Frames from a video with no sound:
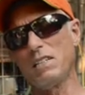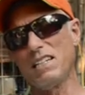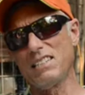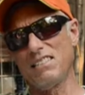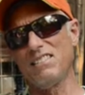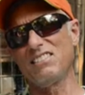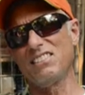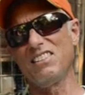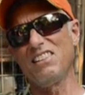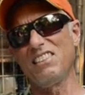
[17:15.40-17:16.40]
man. There's
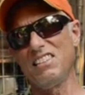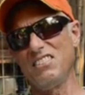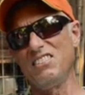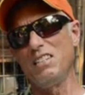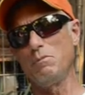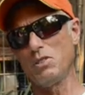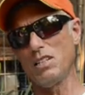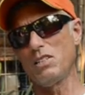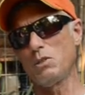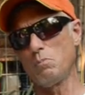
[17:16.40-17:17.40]
another thing you need
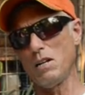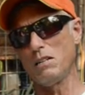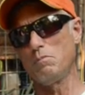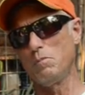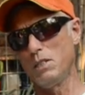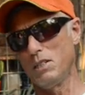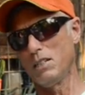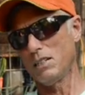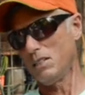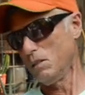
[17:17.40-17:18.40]
besides spot and beer in
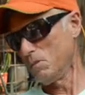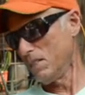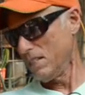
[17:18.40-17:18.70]
October, and